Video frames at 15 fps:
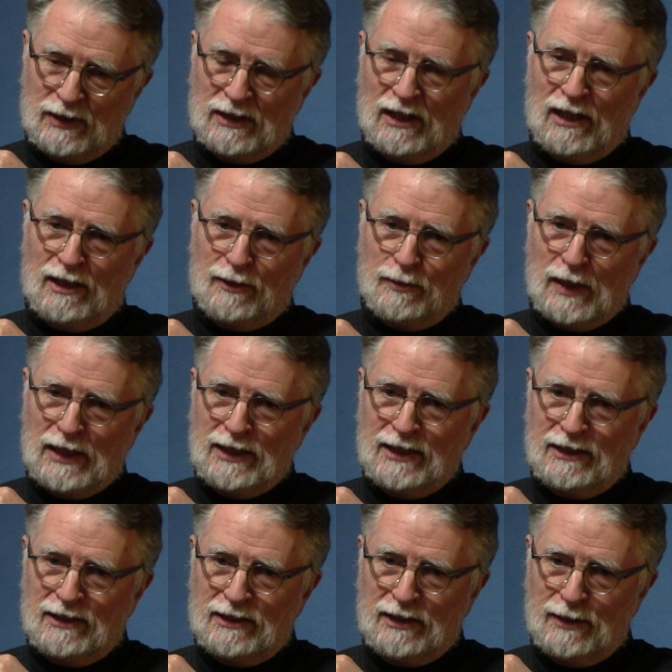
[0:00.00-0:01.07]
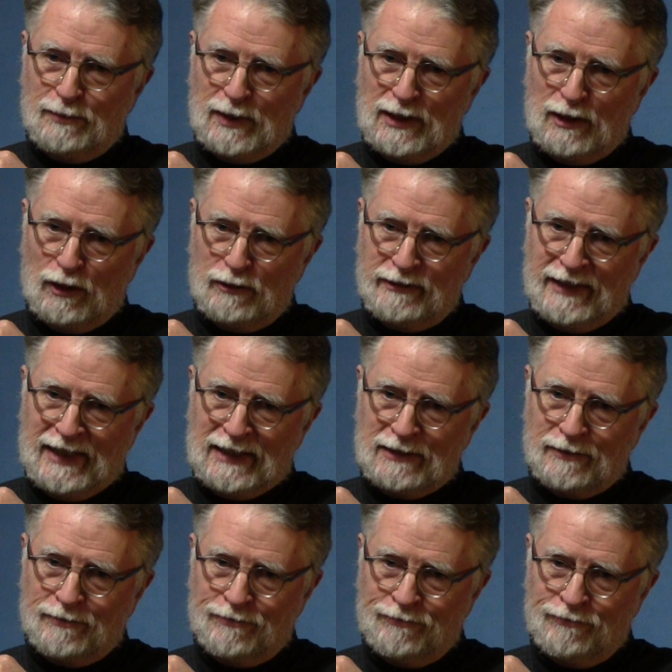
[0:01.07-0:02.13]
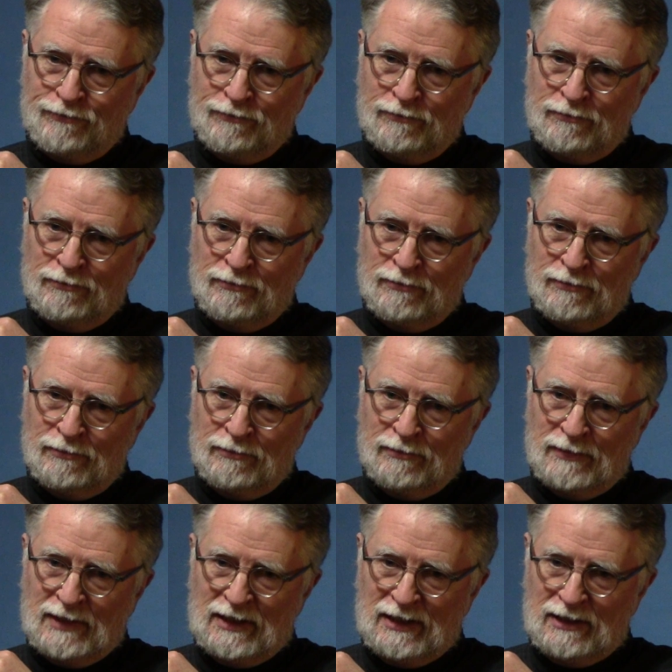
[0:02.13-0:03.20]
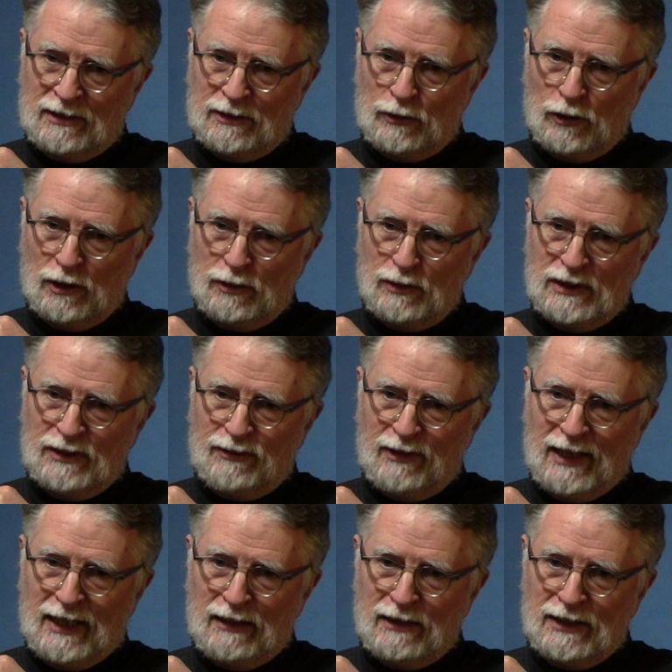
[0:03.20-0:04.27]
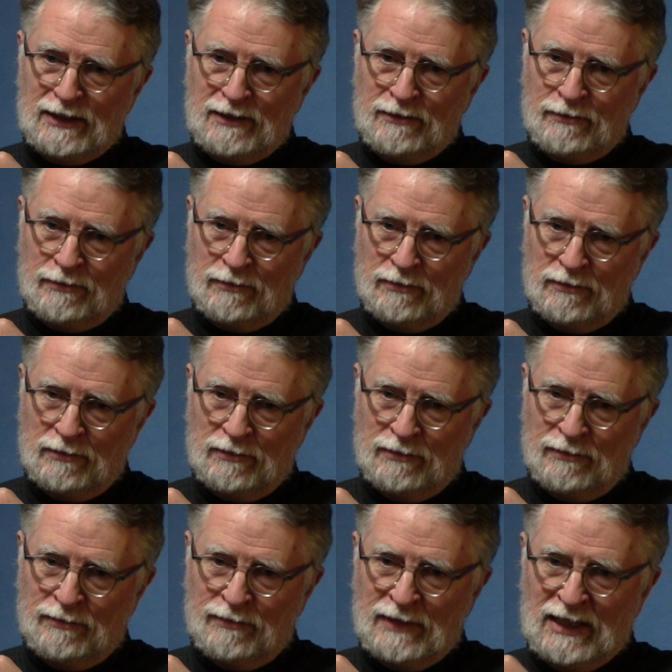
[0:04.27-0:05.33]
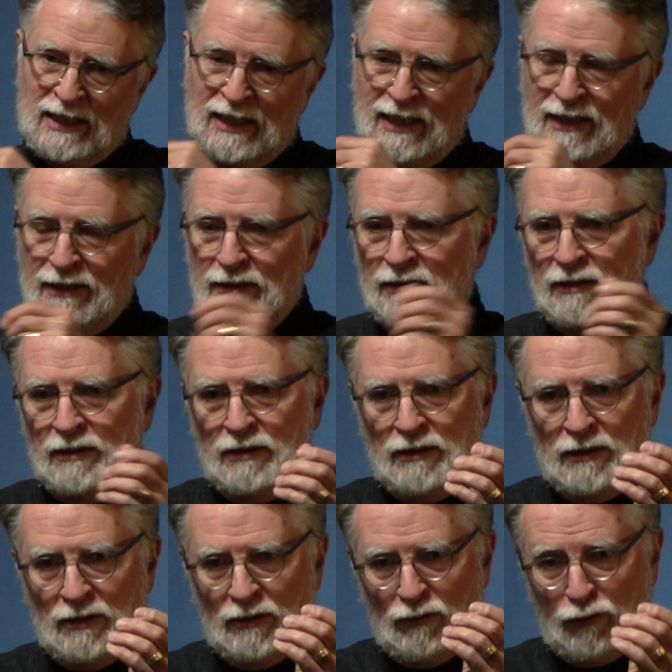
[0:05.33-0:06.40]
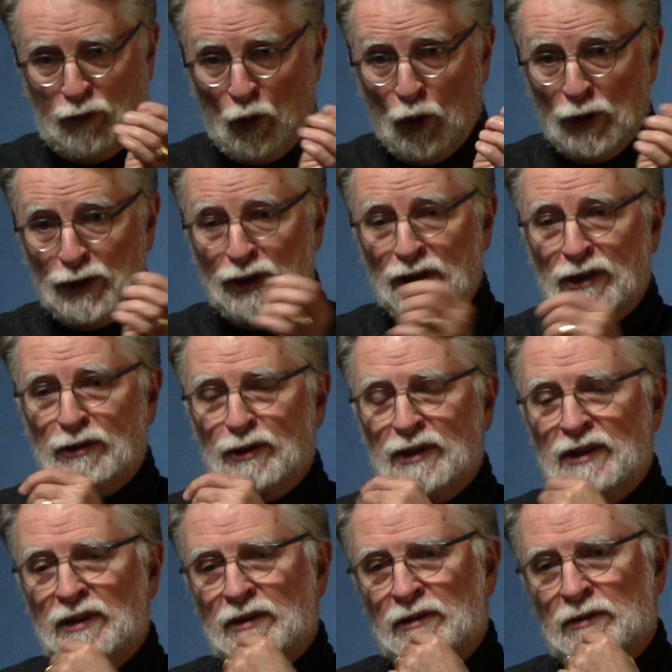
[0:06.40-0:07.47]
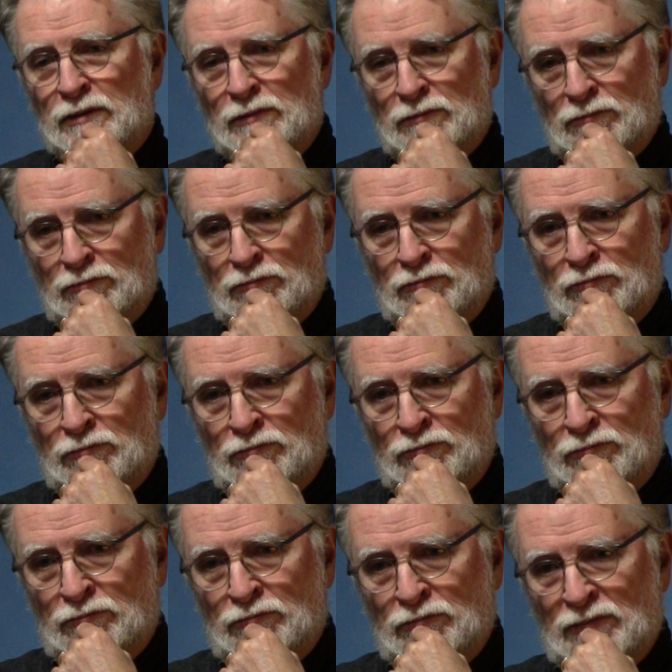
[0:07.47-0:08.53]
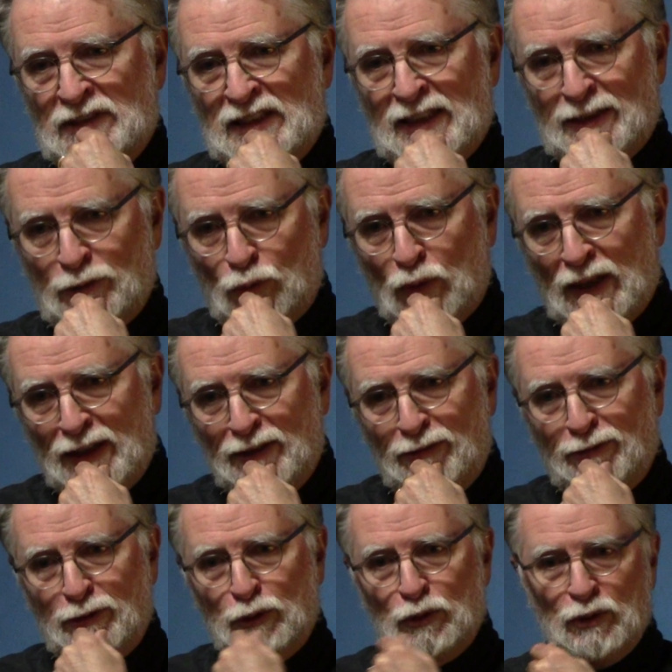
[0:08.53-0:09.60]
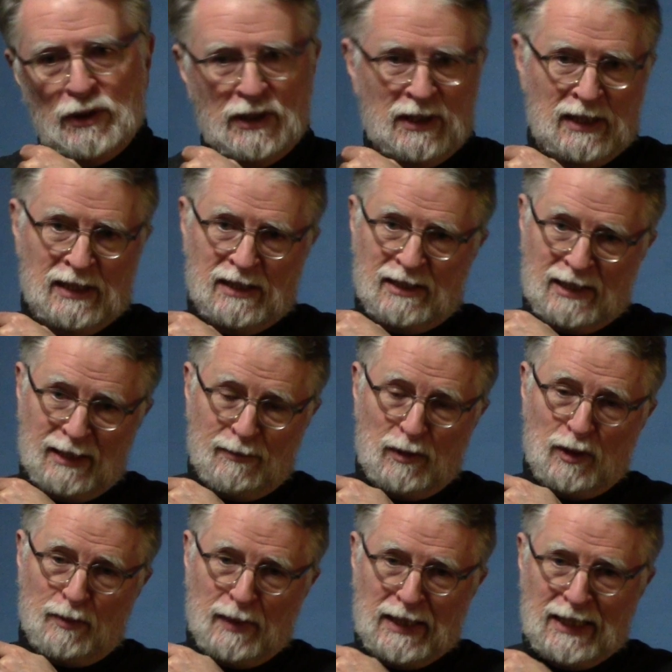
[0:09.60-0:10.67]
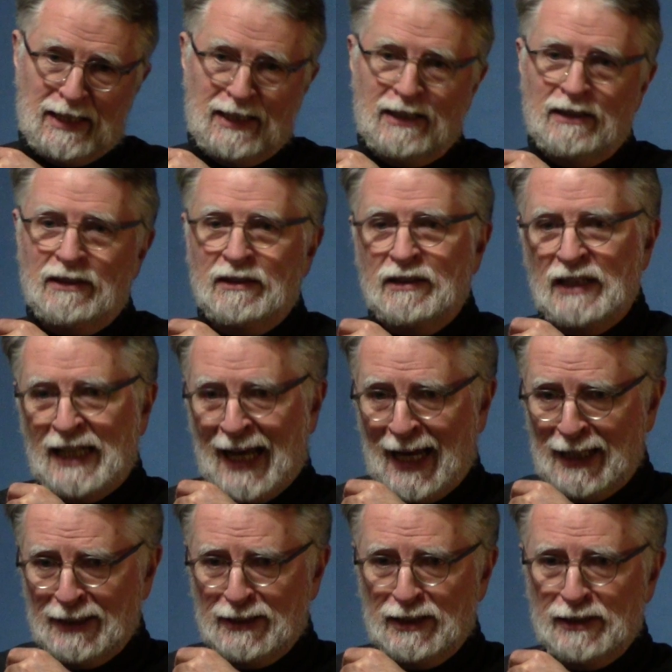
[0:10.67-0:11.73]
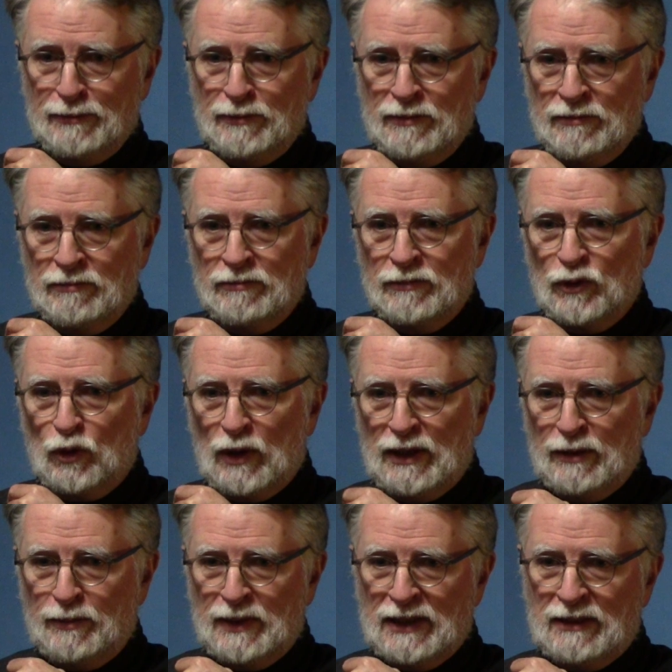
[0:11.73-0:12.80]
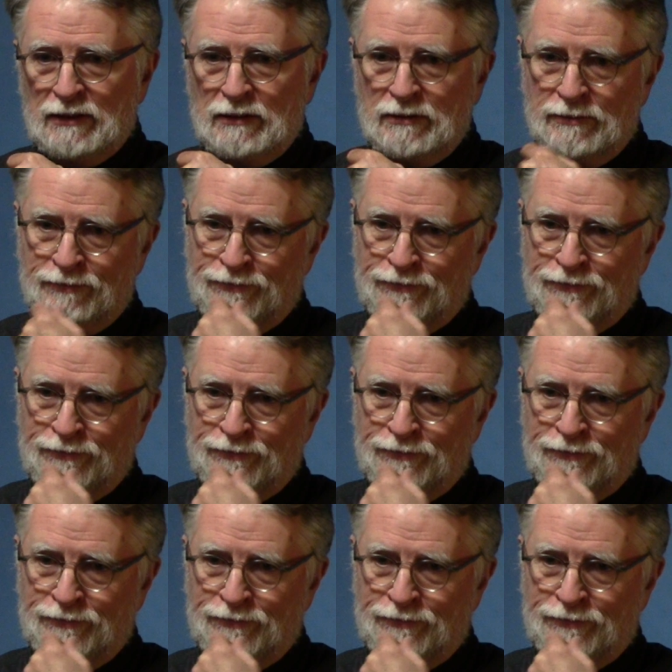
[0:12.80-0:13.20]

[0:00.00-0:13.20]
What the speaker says: was a lot of money to Tippy Novak. His store was failing. He had 4 children. He had a wife who seemed to me nagged him quite a bit.